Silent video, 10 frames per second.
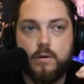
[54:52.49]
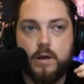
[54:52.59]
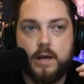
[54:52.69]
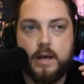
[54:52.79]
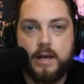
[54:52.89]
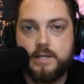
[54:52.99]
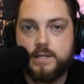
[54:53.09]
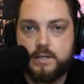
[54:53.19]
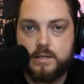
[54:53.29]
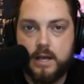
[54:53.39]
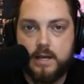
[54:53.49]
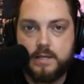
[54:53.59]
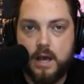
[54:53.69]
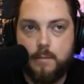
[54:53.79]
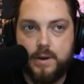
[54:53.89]
his
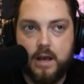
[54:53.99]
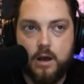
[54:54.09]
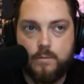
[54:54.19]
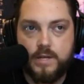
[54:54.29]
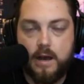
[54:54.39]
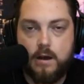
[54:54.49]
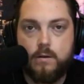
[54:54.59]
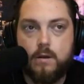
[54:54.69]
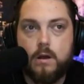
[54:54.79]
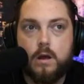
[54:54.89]
company, Hometown,